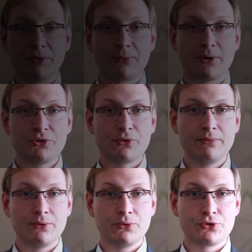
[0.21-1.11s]
the French
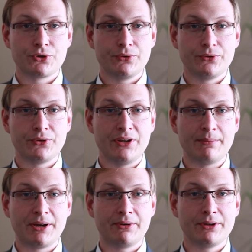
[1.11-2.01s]
Revolution to the
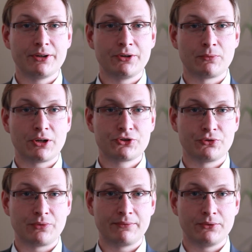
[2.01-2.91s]
American and
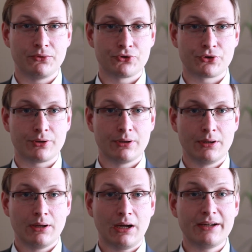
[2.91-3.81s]
Russian Revolution,
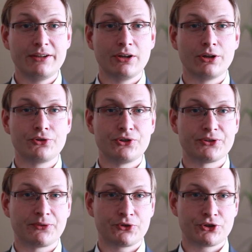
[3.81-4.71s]

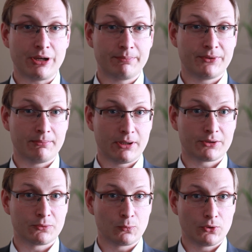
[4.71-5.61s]
ideologies have shaped the
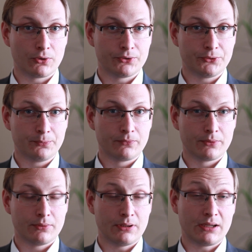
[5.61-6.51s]
modern world.
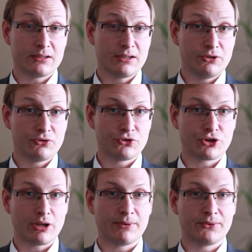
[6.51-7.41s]
They continue to
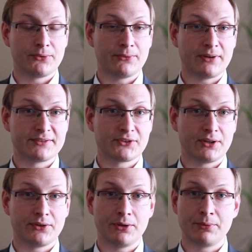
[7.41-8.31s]
shape it through events
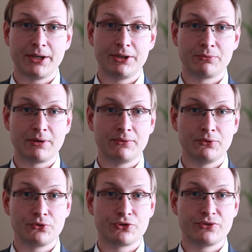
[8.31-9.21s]
like the Iranian
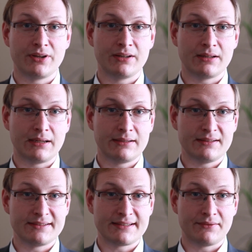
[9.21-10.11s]
Revolution in the
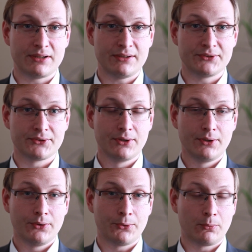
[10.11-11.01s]
1970s,
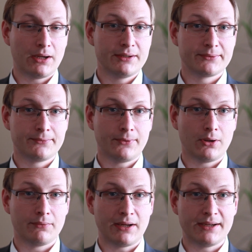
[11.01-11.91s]
the rise and
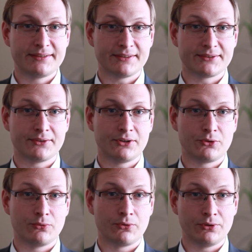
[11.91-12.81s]
fall of ISIS in the
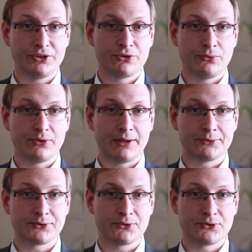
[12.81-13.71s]
early
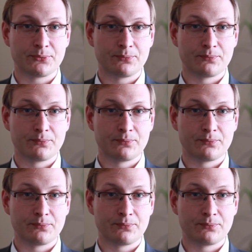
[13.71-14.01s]
2000s.